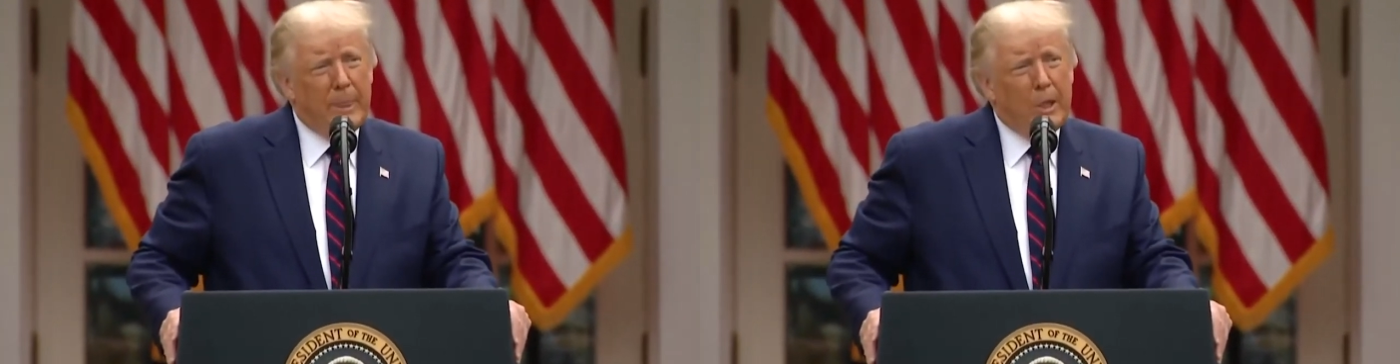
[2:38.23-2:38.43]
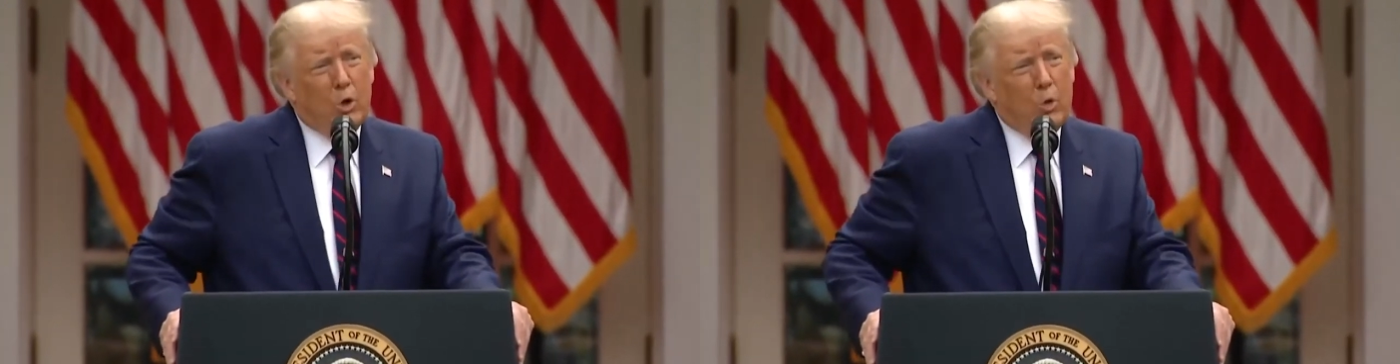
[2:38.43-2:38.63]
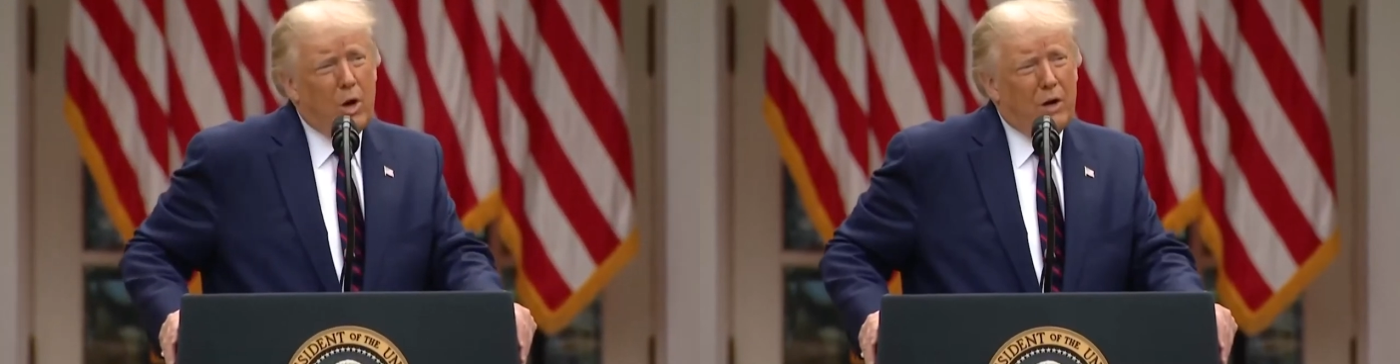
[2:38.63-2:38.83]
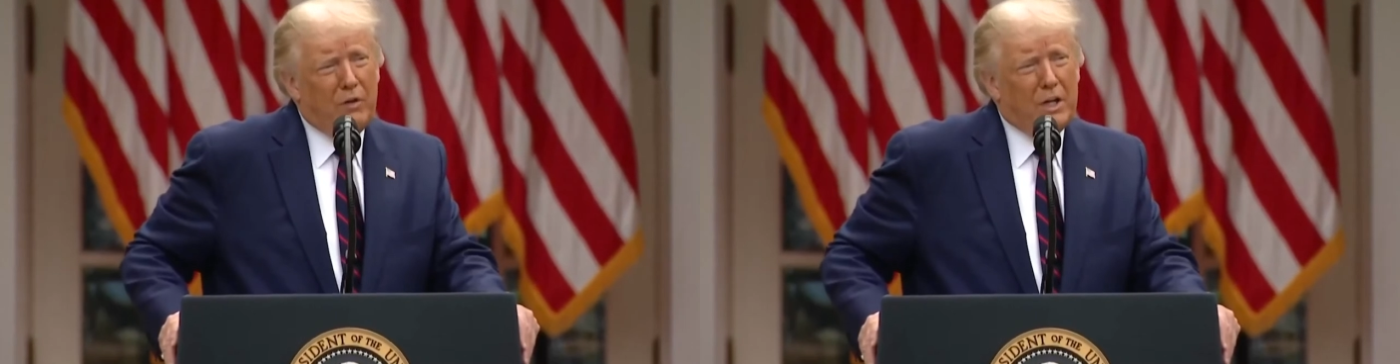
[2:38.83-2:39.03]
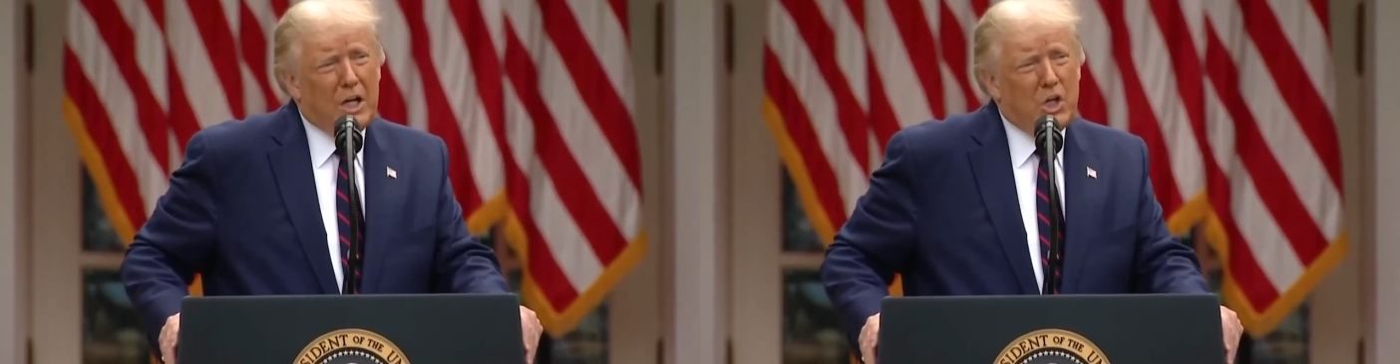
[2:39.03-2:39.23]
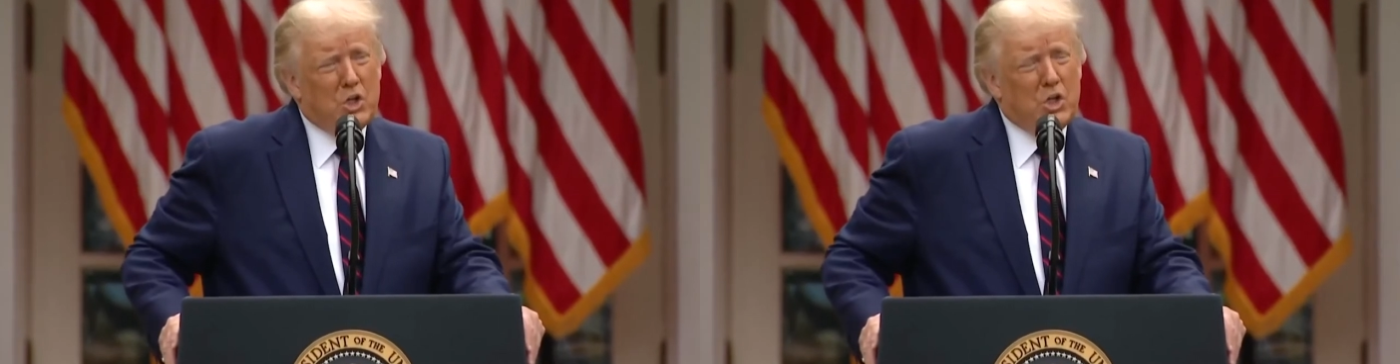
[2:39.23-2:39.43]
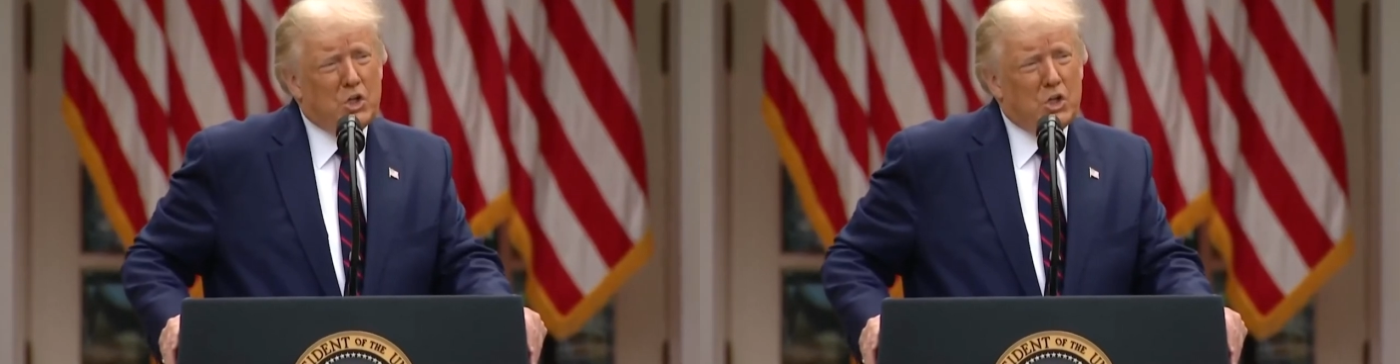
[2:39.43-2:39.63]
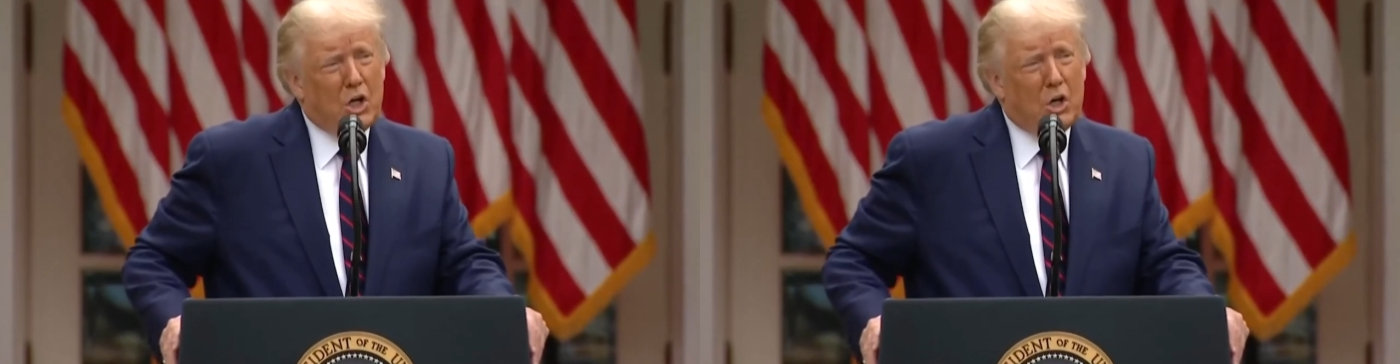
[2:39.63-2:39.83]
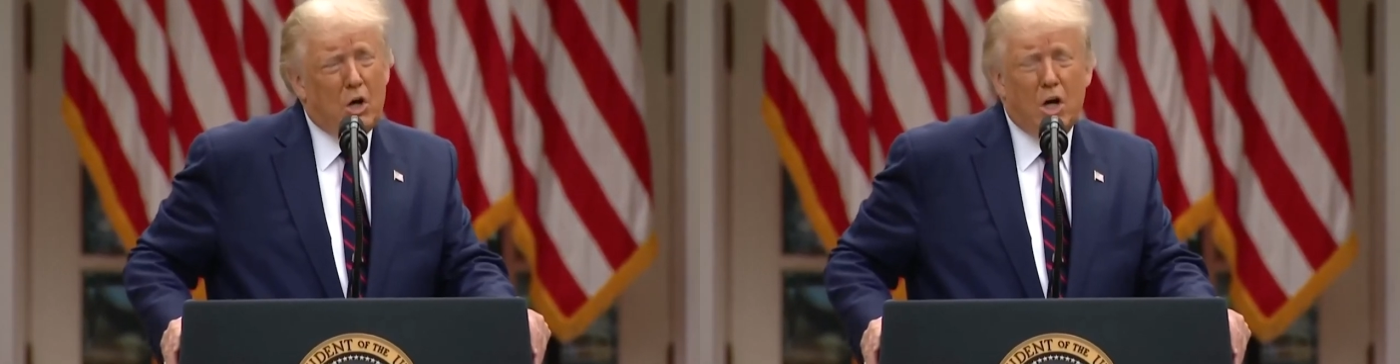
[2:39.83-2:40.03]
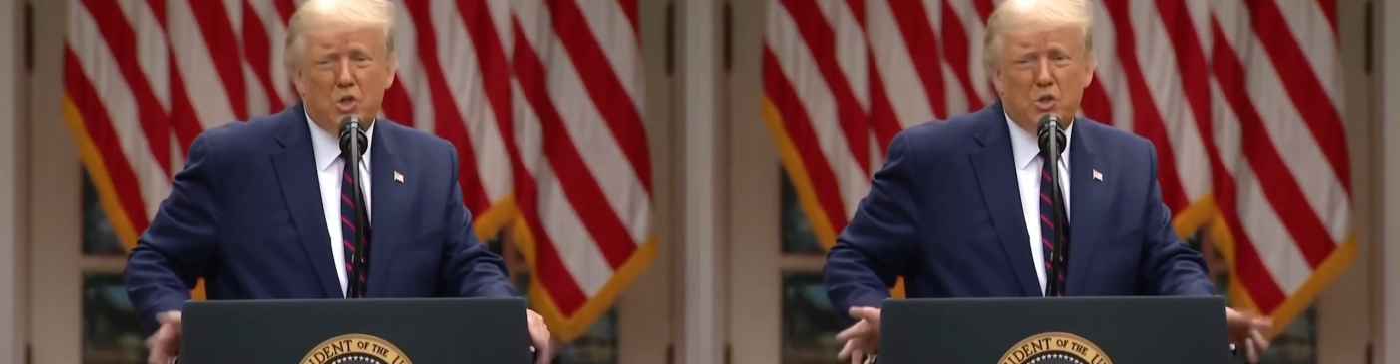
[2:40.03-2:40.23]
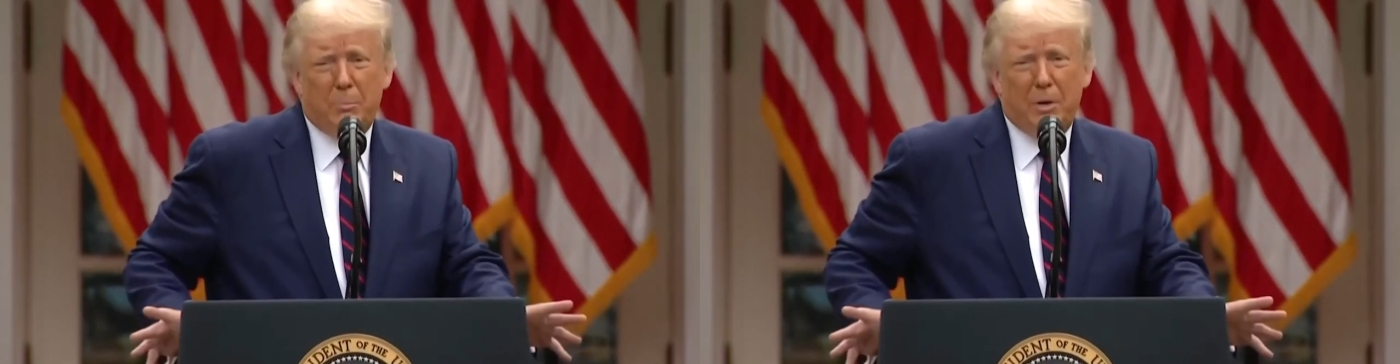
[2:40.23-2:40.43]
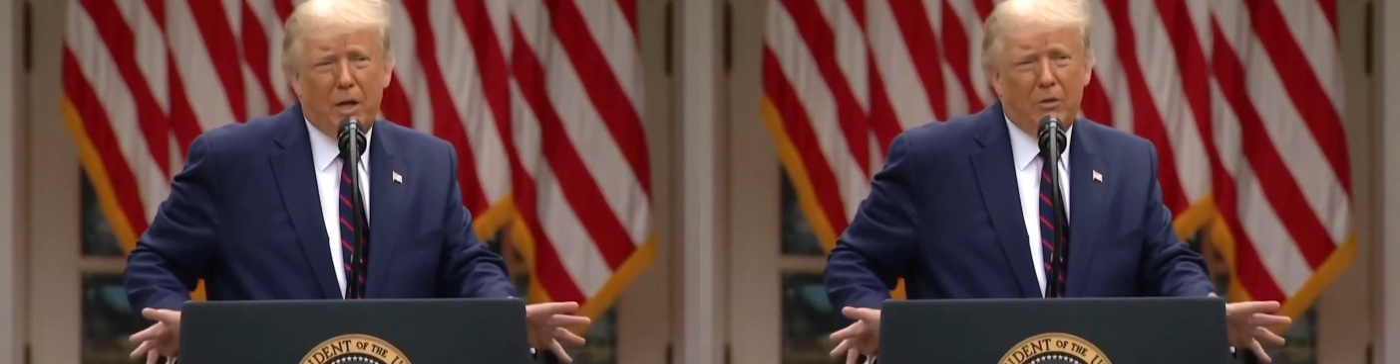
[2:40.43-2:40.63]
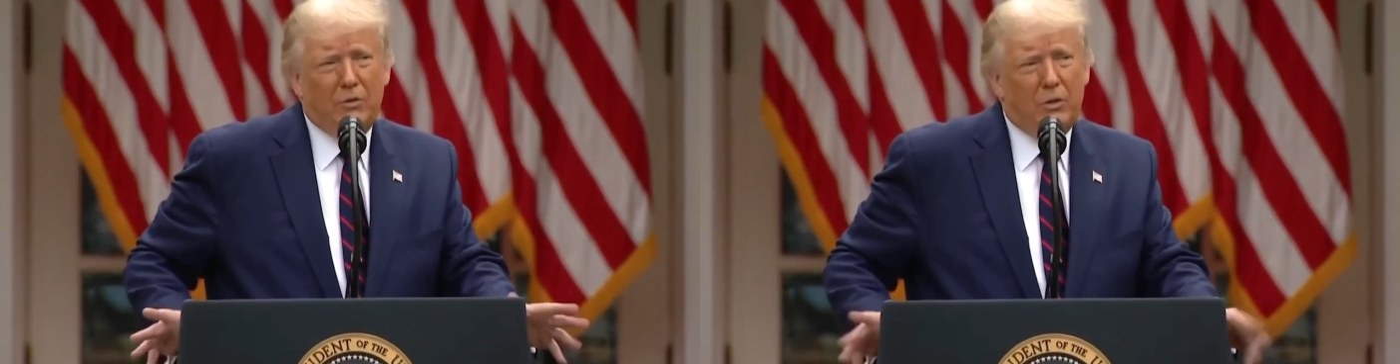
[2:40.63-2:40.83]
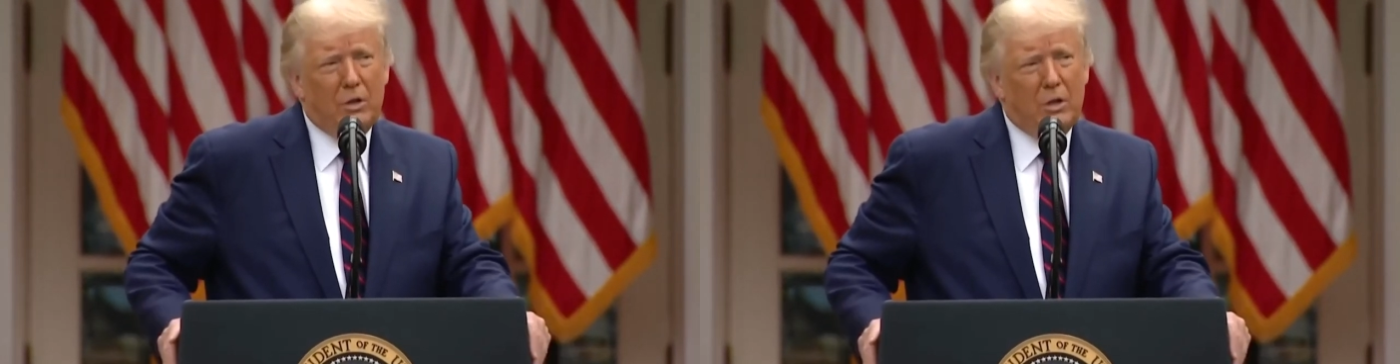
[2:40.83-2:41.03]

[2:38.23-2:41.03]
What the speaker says: Her qualifications are unsurpassed,